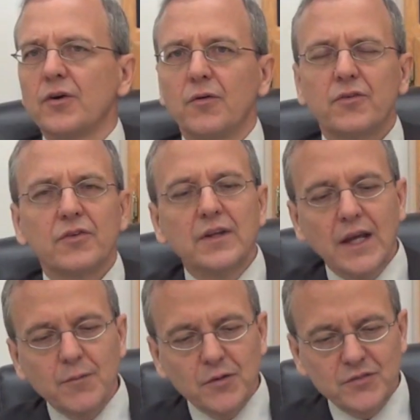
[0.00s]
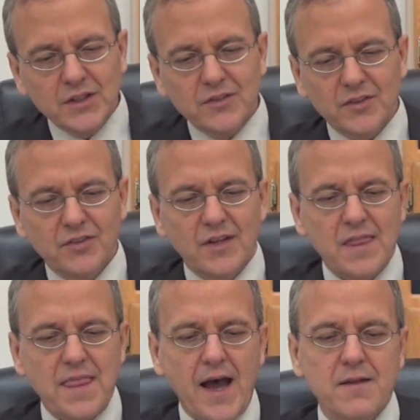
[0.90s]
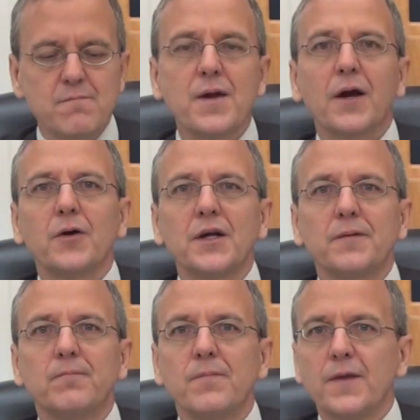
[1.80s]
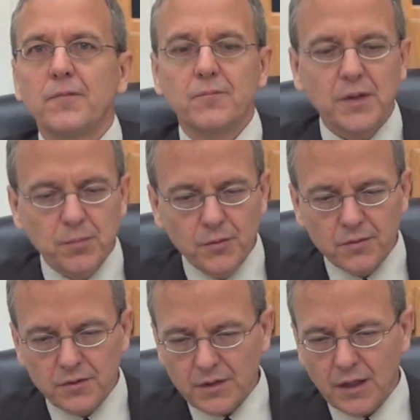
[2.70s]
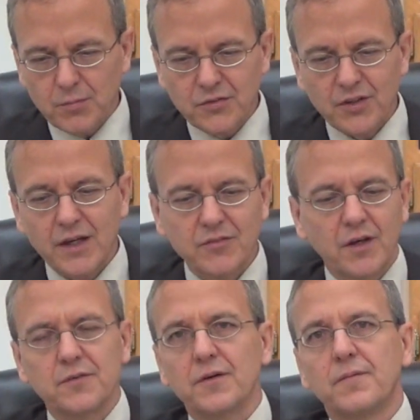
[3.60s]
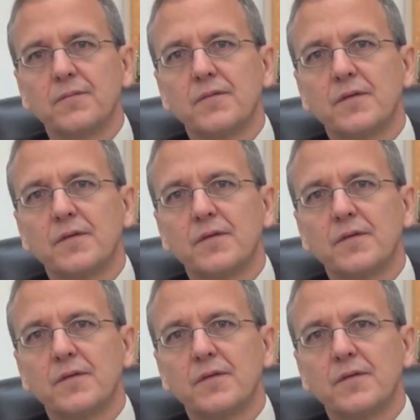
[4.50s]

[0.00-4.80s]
So it's the name of Jesus, not Mary, that people can be saved under.